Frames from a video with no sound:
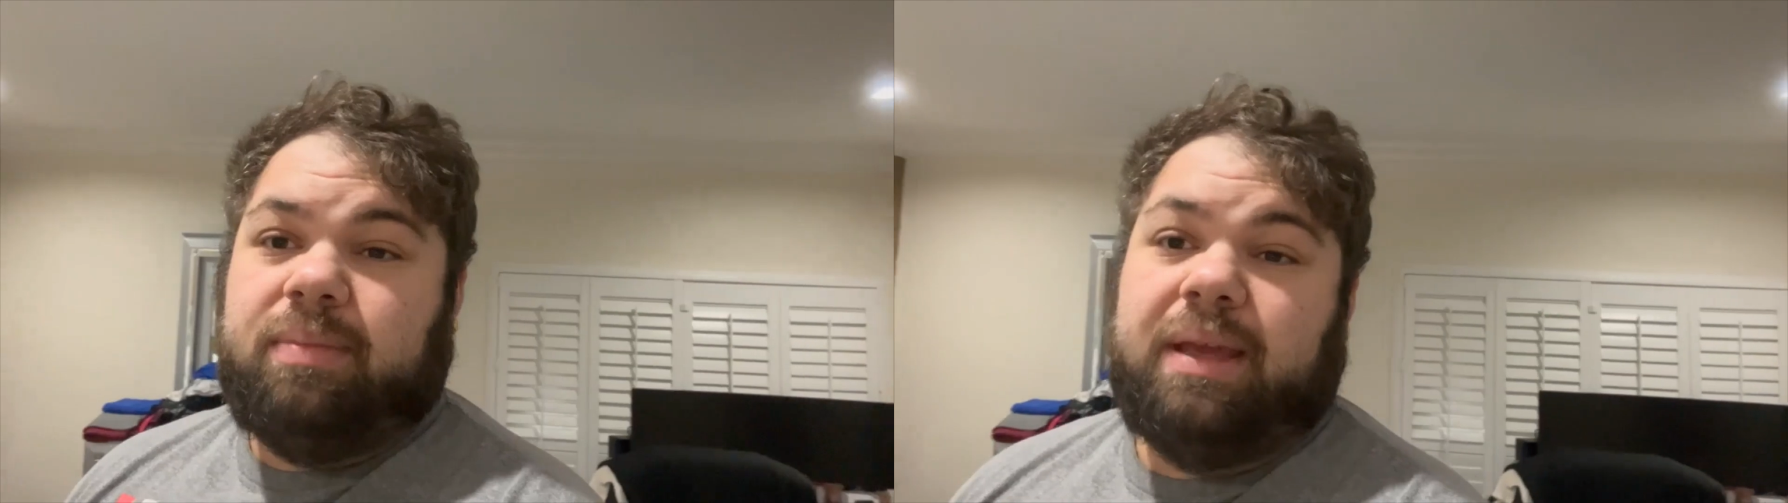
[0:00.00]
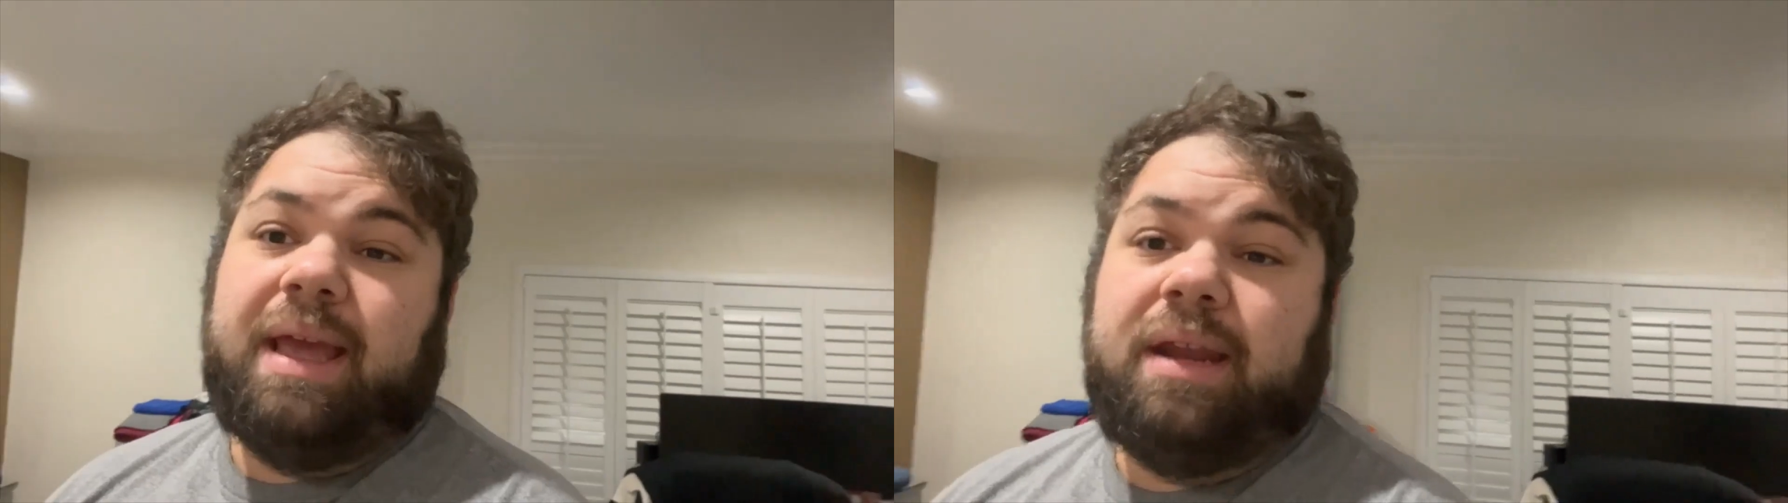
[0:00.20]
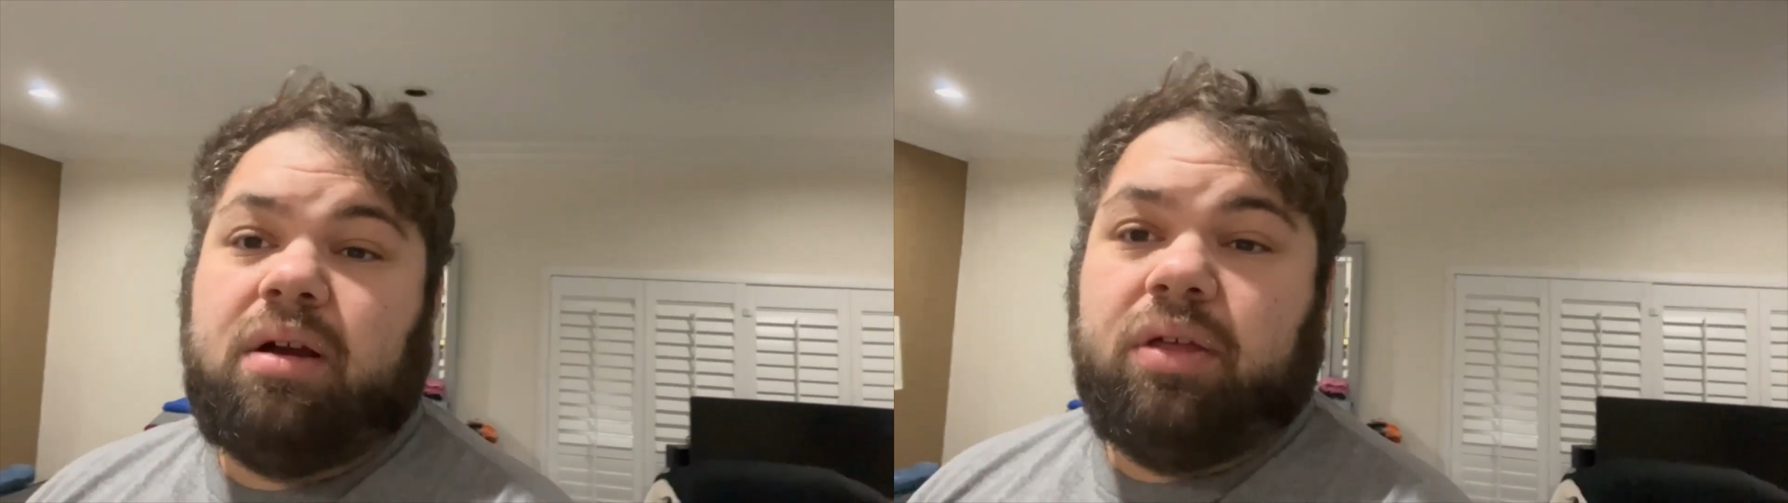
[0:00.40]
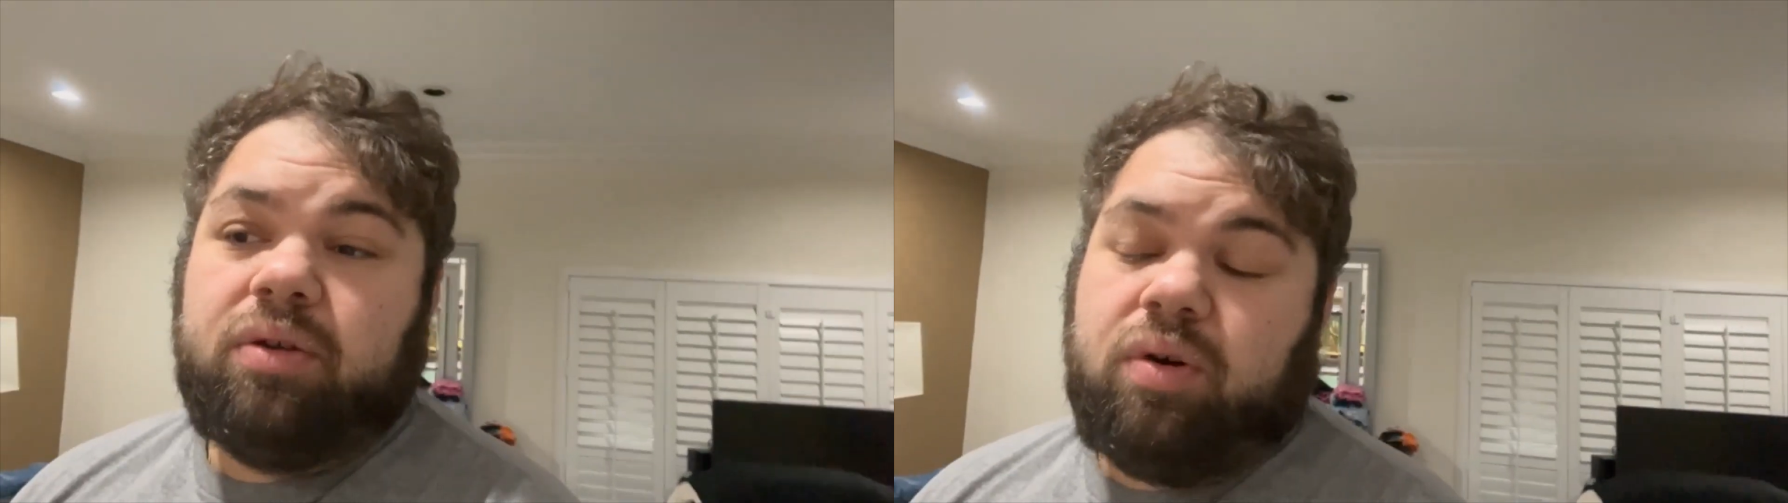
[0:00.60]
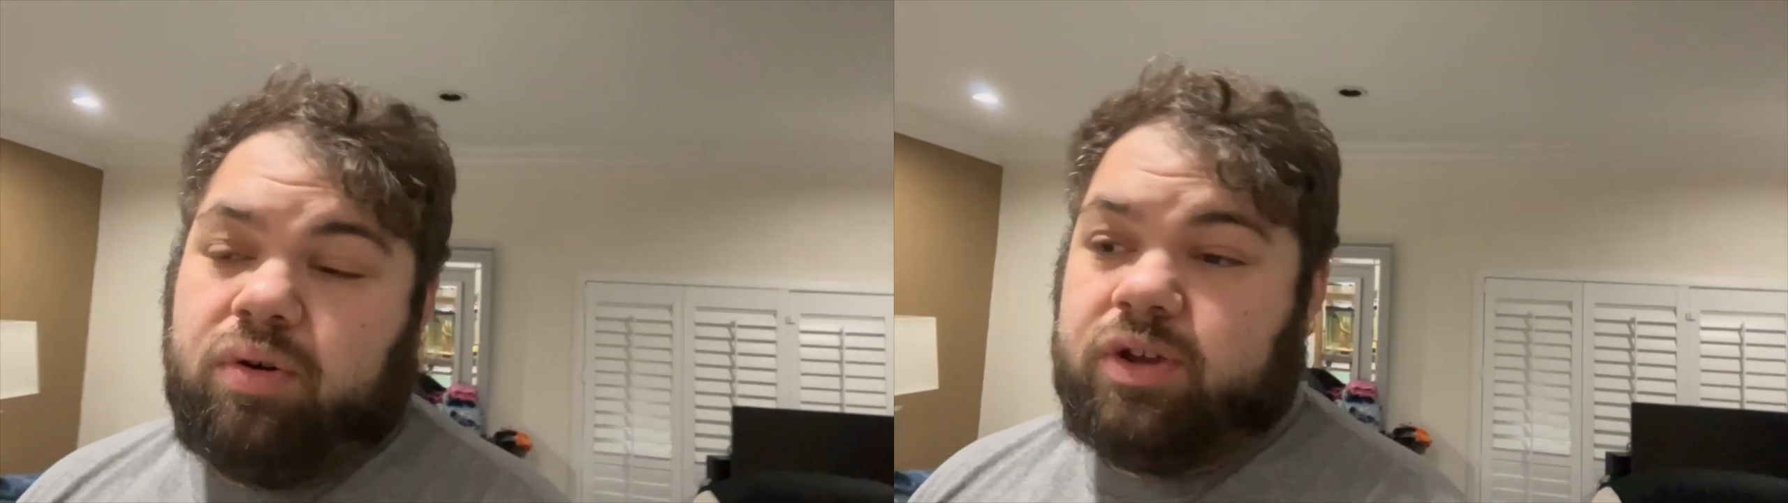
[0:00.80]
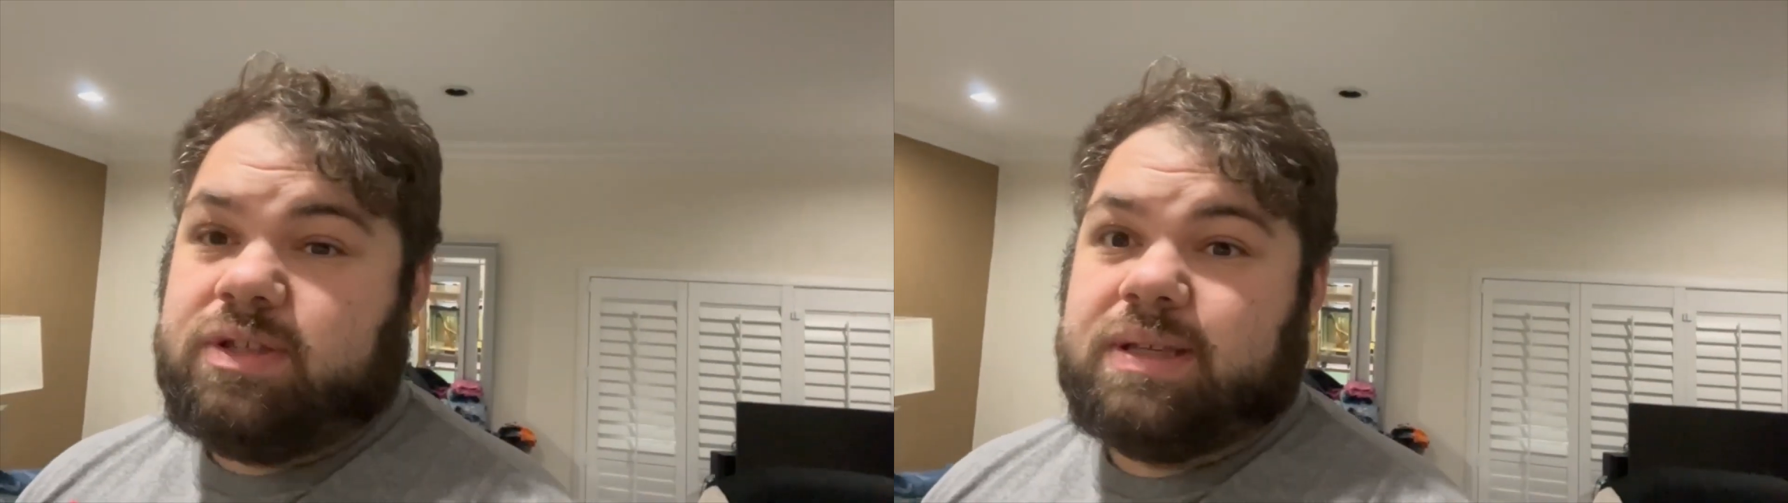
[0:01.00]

be getting all the kois,